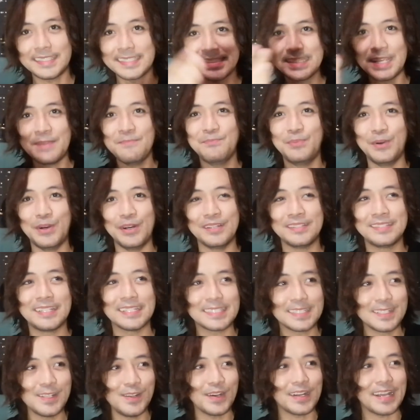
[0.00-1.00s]
simple. Just
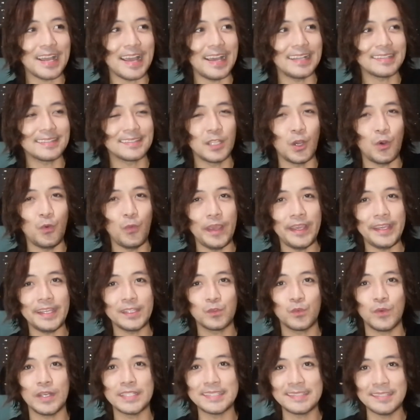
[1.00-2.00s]
look at the way it
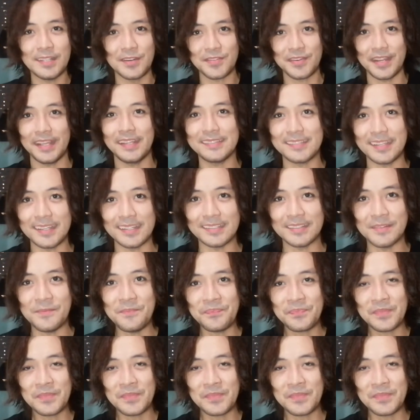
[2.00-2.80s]
was narrated.